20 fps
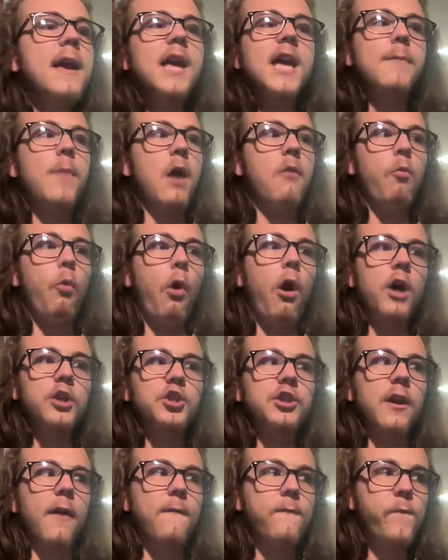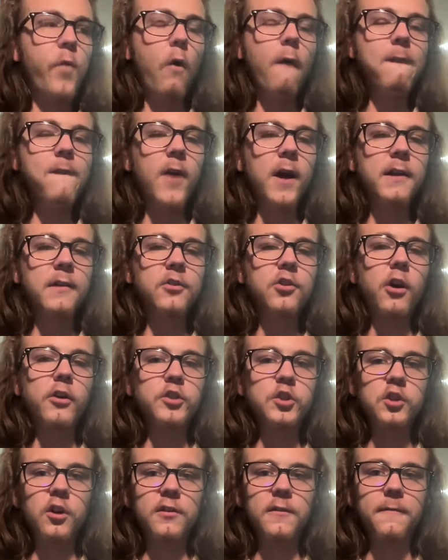am I watching a full fucking
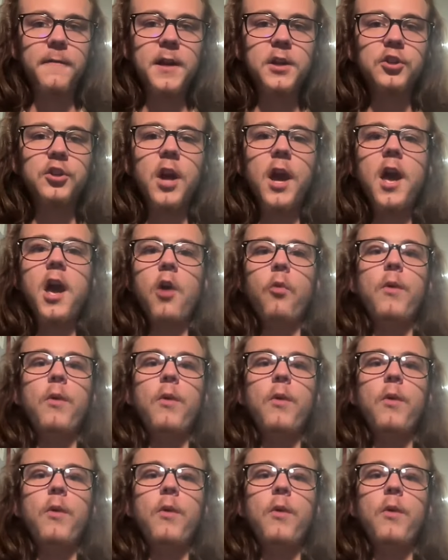card start to finish